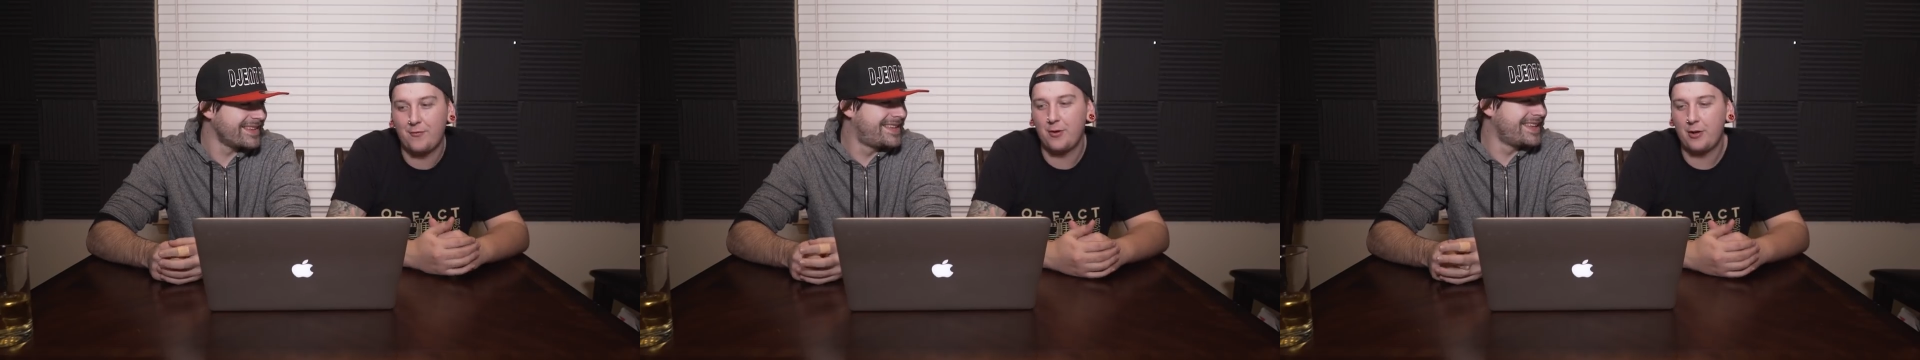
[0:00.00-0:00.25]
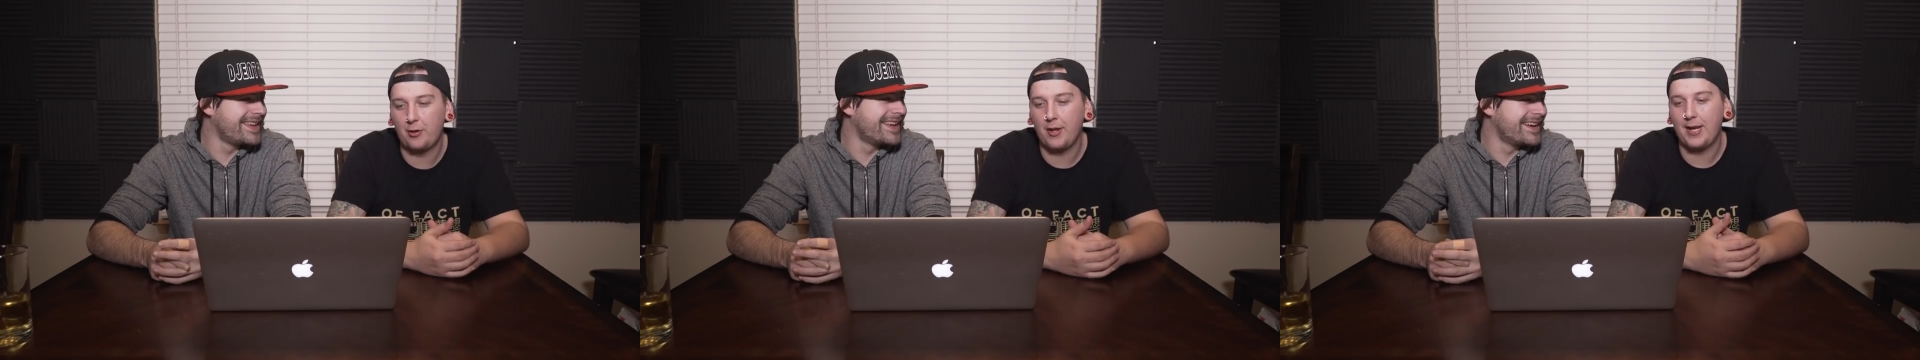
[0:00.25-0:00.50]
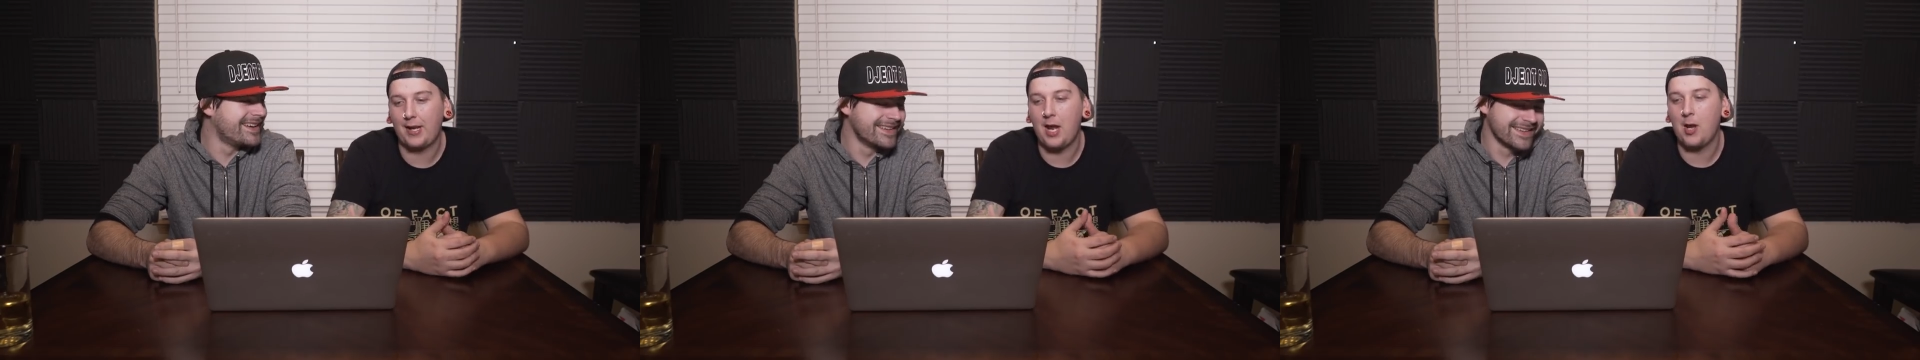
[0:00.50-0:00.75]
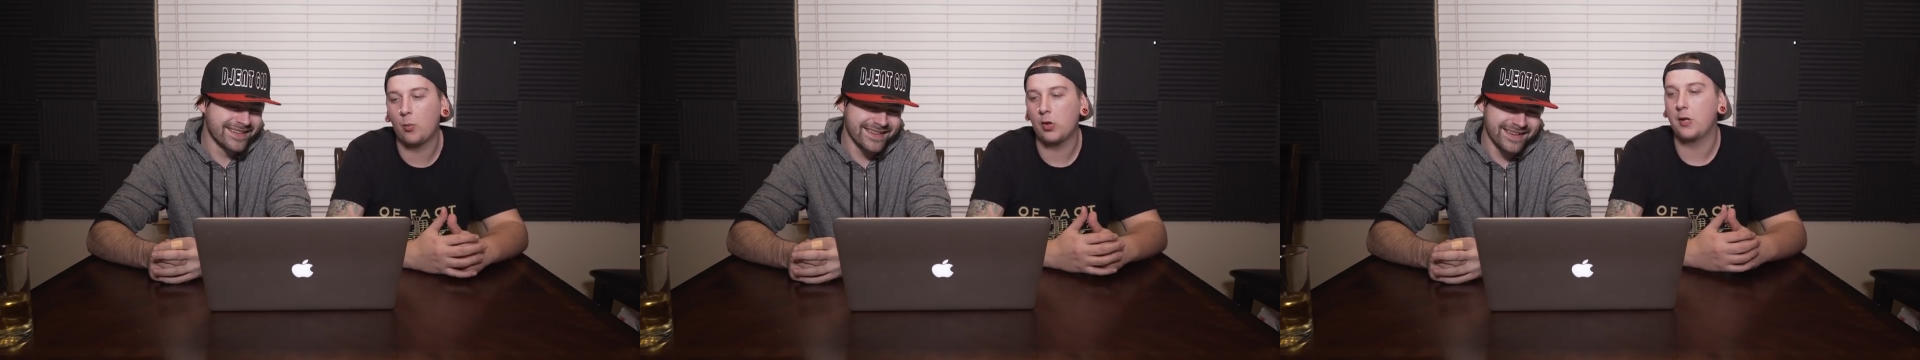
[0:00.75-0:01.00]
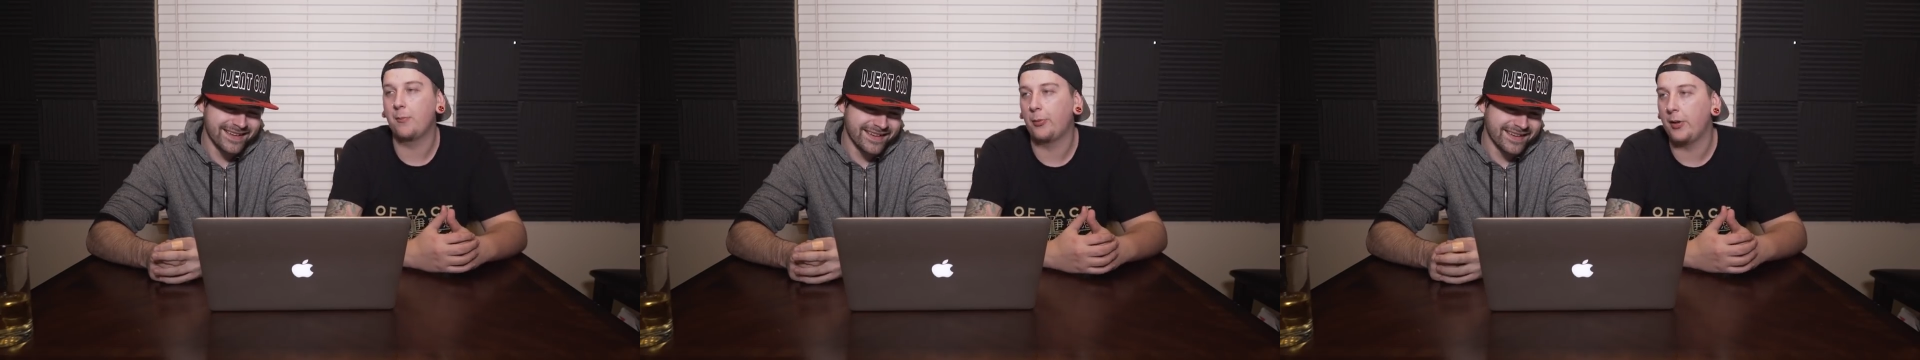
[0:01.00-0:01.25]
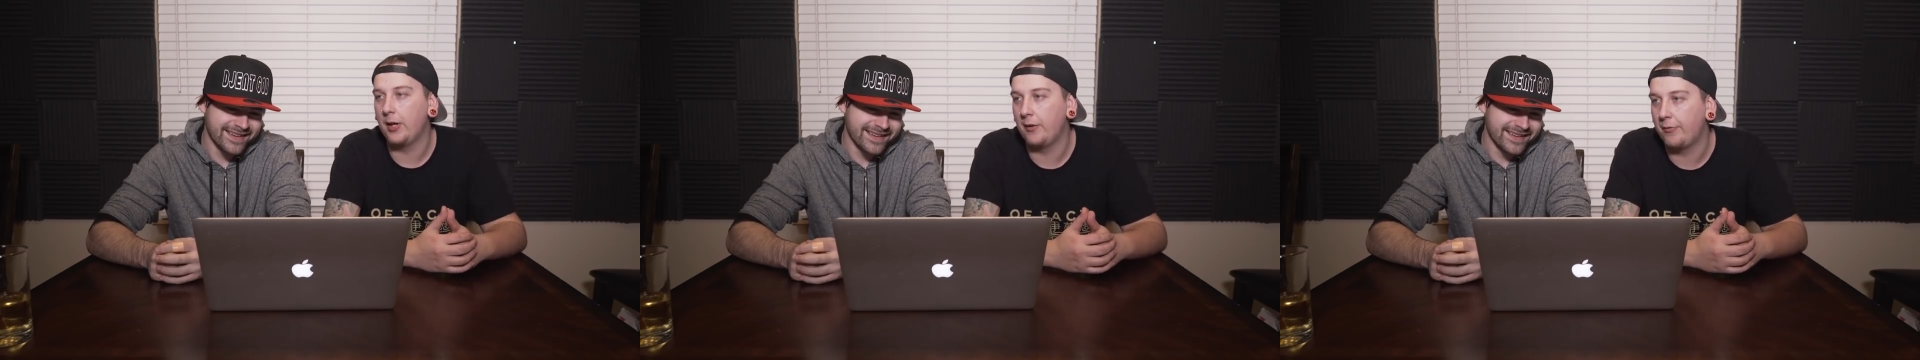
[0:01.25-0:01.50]
Speaker 1: ever. They're yeah. like, hey, we're gonna
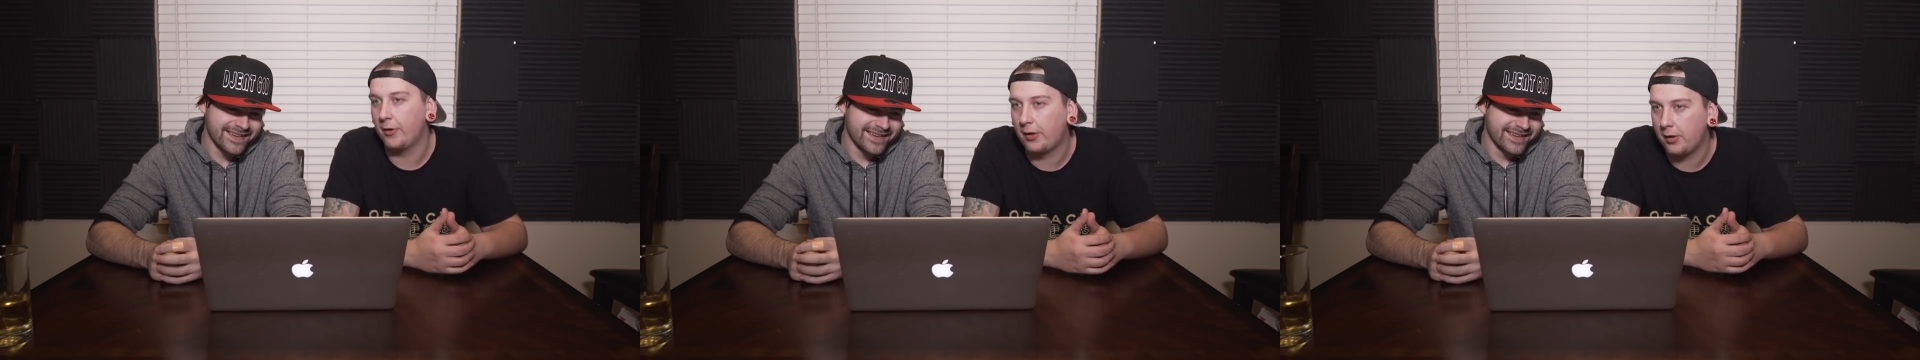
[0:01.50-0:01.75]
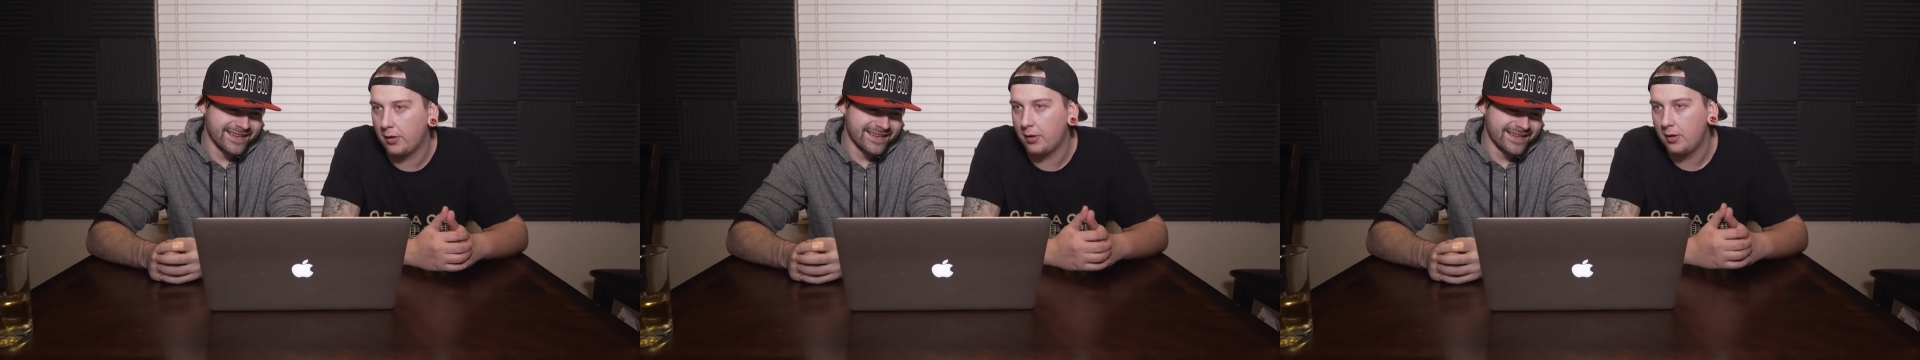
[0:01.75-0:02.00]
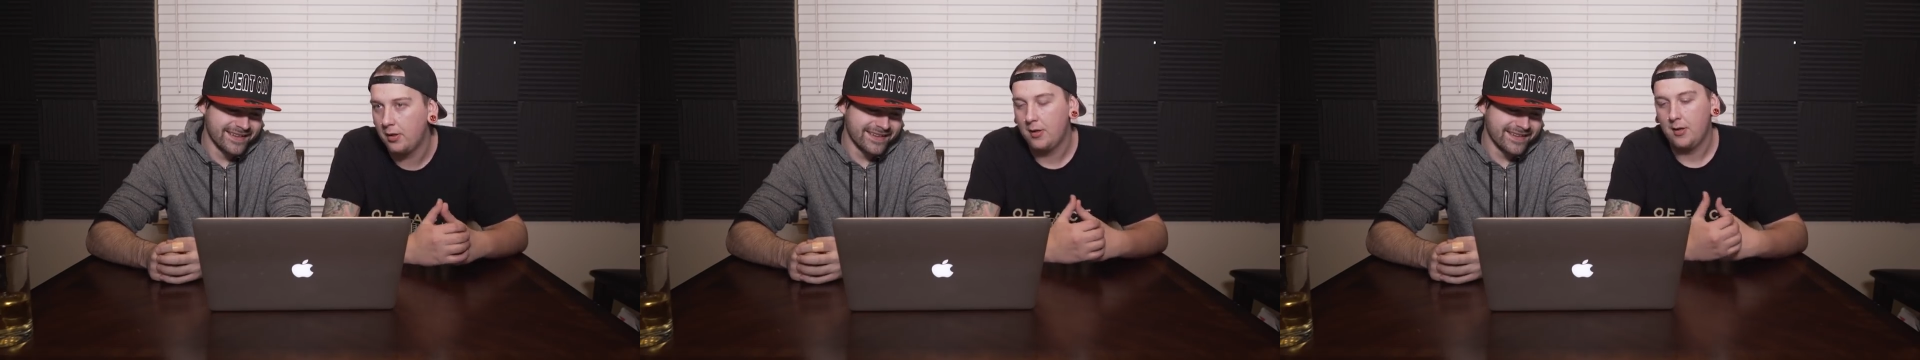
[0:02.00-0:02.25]
play fucking,